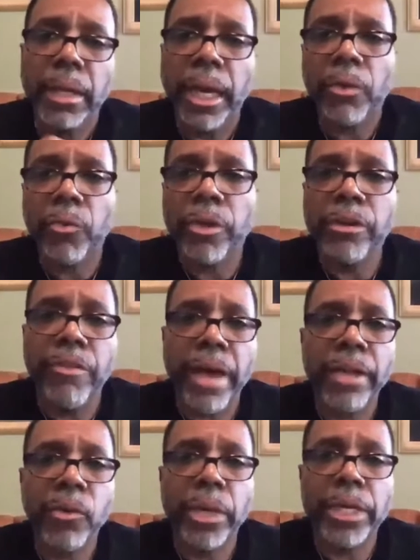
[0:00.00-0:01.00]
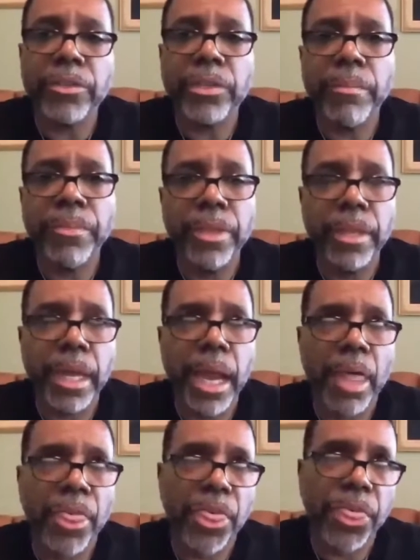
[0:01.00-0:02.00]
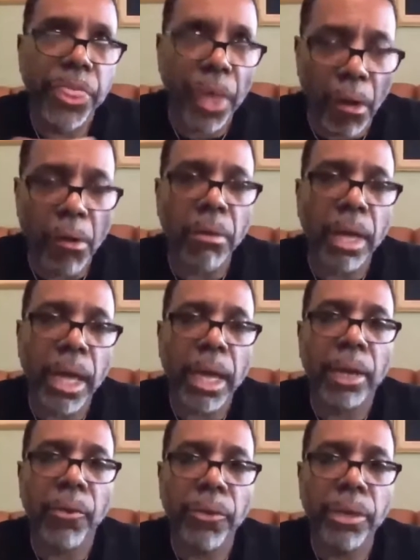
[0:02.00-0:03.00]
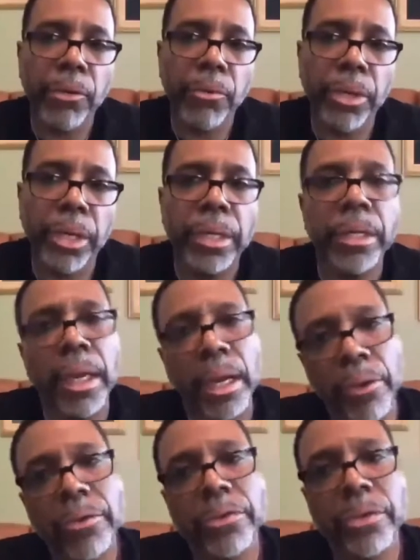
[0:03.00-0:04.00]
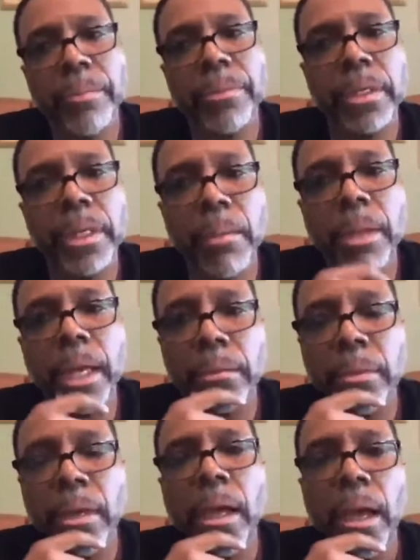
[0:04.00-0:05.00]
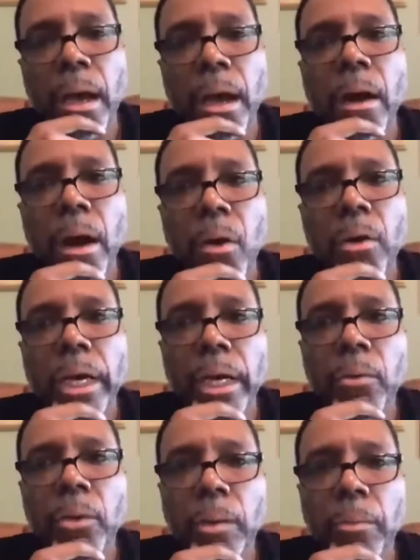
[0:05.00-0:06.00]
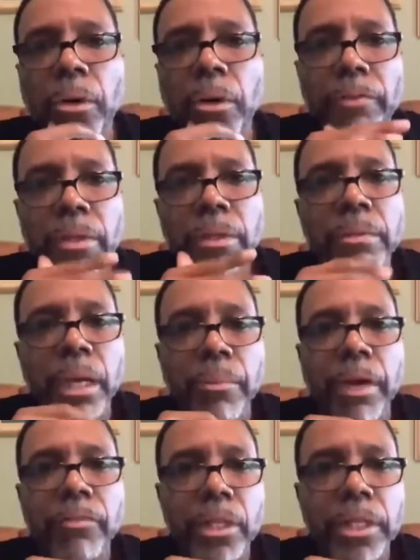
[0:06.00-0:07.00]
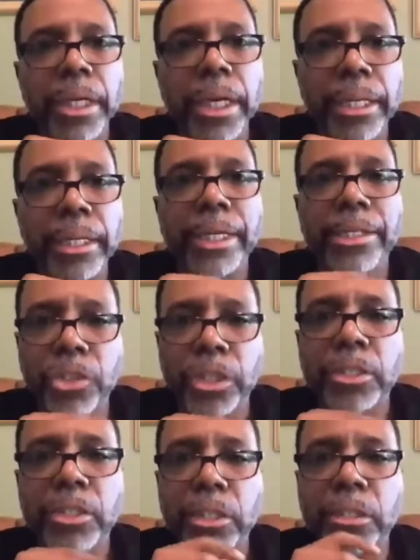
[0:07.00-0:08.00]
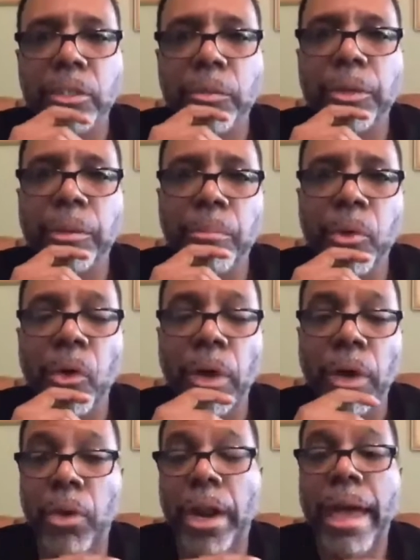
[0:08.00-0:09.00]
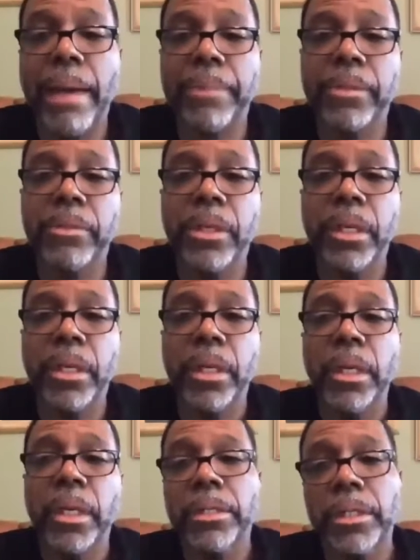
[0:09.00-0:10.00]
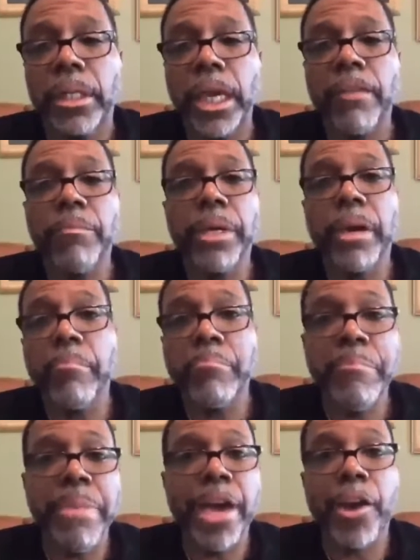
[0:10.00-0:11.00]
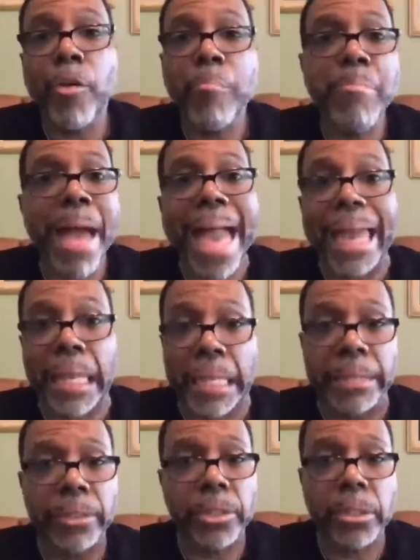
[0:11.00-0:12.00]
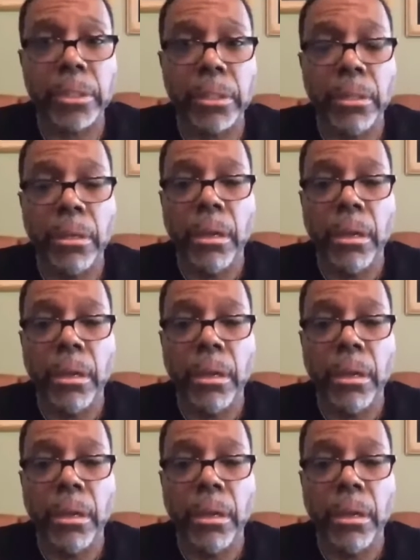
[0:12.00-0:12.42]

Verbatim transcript: kind of reevaluated something that I thought I agreed with, and I heard something, and I'm like, okay, well, I'm gonna have to I'm gonna have to look at that just a little bit more. And what happens is it gave me a better balance